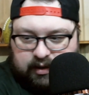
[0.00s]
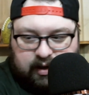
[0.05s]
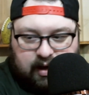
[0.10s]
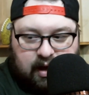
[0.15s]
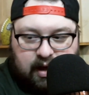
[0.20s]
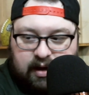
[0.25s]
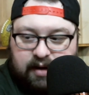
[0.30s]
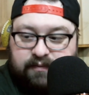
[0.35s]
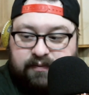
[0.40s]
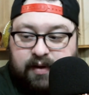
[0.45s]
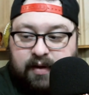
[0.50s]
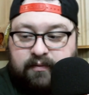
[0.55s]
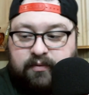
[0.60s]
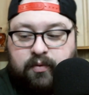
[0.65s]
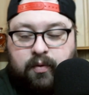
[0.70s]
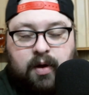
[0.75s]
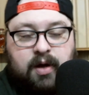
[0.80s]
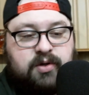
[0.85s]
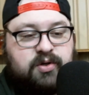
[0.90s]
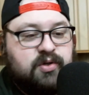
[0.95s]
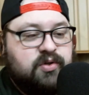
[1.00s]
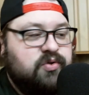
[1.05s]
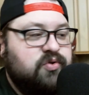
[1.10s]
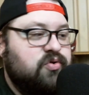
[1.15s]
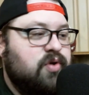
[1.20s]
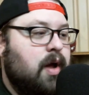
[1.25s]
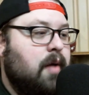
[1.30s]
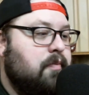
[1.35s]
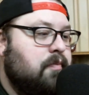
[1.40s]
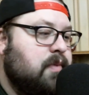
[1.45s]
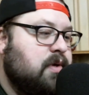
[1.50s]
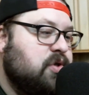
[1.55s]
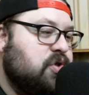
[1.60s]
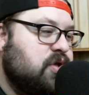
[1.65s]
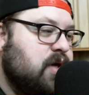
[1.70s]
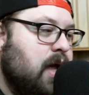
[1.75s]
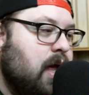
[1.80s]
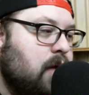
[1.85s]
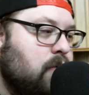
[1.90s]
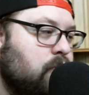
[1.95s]
And again, if you have questions, drop them
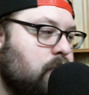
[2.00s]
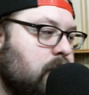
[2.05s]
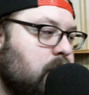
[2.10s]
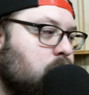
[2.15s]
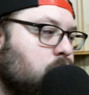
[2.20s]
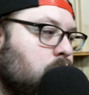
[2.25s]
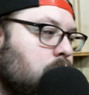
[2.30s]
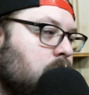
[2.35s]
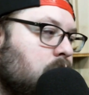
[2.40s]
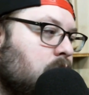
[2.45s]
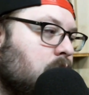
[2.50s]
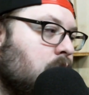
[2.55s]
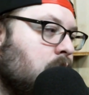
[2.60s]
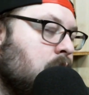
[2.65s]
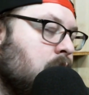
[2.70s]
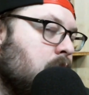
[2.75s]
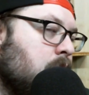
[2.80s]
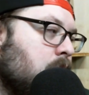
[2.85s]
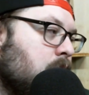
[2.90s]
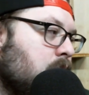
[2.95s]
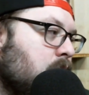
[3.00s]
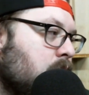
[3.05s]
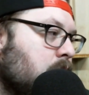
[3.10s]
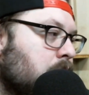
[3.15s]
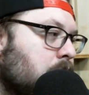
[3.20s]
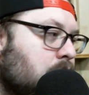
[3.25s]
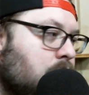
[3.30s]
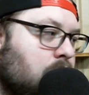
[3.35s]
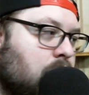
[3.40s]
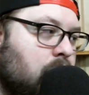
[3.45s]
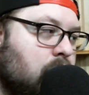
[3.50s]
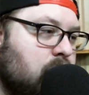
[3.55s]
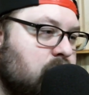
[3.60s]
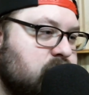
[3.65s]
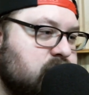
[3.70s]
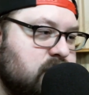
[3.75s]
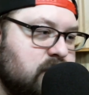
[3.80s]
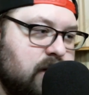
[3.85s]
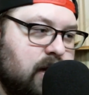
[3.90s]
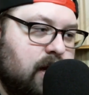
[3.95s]
in chat and we will
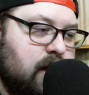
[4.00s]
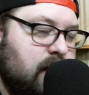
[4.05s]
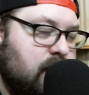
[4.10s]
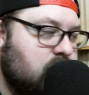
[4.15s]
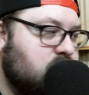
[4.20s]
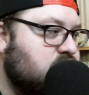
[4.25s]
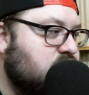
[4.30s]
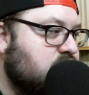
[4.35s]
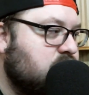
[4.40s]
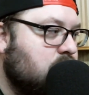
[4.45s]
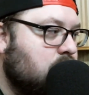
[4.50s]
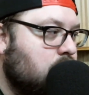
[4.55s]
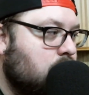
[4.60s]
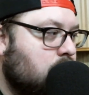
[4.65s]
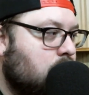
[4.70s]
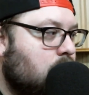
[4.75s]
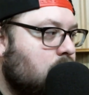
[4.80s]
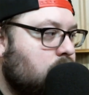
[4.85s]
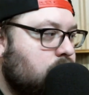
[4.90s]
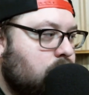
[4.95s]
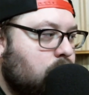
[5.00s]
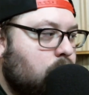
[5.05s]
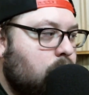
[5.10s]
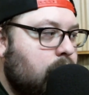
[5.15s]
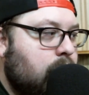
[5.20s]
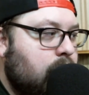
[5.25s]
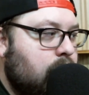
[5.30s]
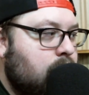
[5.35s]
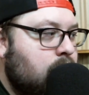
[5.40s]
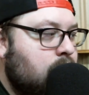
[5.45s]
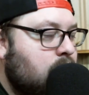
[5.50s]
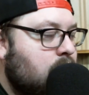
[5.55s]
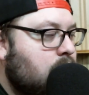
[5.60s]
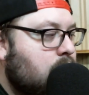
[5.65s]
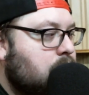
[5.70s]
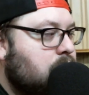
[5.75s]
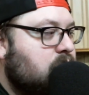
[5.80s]
pause and answer along the way.